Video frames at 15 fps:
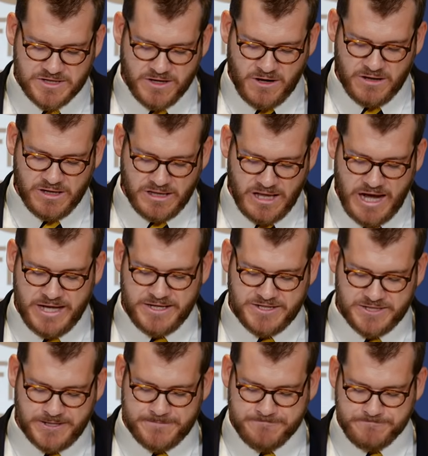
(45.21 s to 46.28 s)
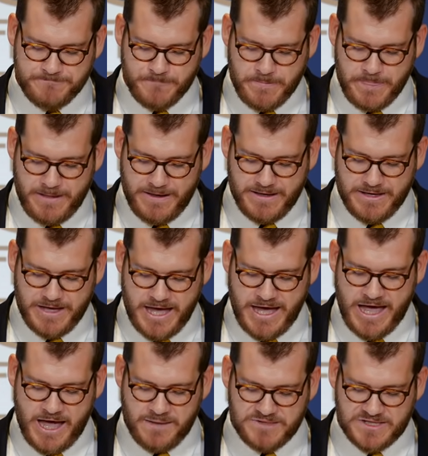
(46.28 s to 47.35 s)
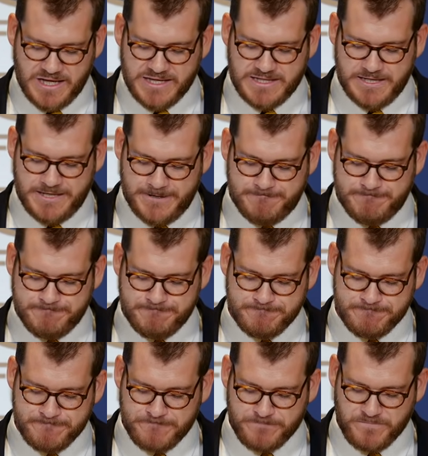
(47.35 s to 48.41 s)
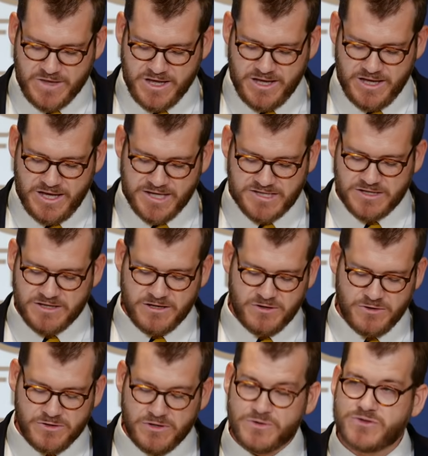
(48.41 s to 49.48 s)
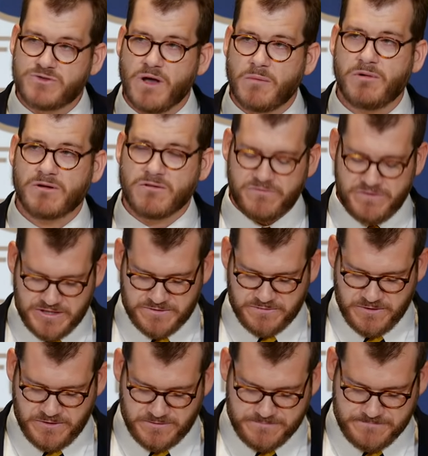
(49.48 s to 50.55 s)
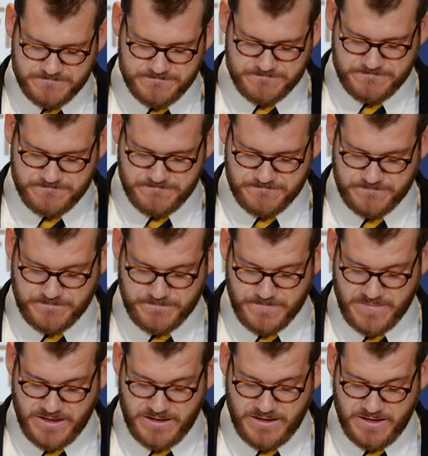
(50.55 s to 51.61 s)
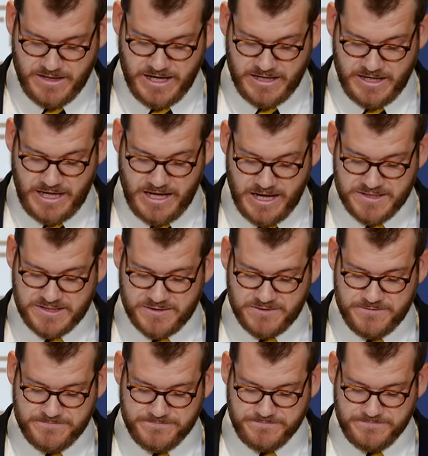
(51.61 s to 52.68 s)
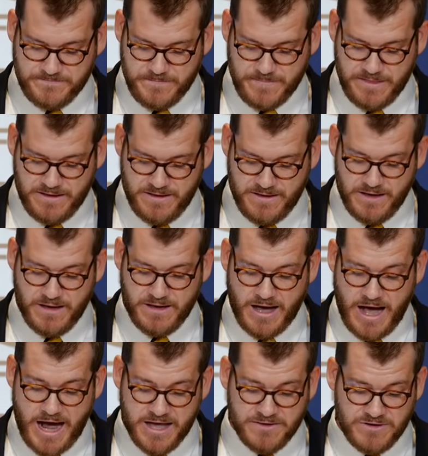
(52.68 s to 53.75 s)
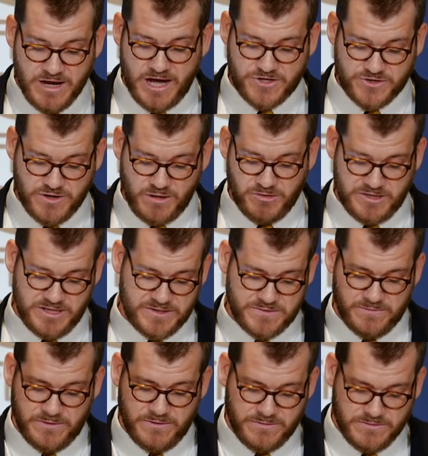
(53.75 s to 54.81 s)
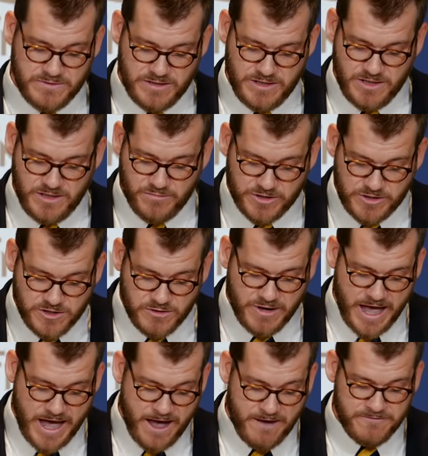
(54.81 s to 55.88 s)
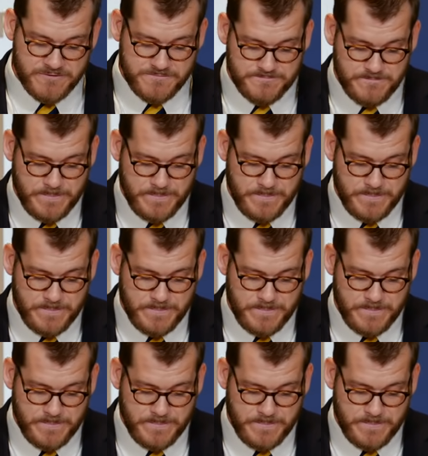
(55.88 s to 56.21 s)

saw Elijah, Ahab said to him, "Is it you, you troubler of Israel?" And he answered, "I have not troubled Israel, but you have,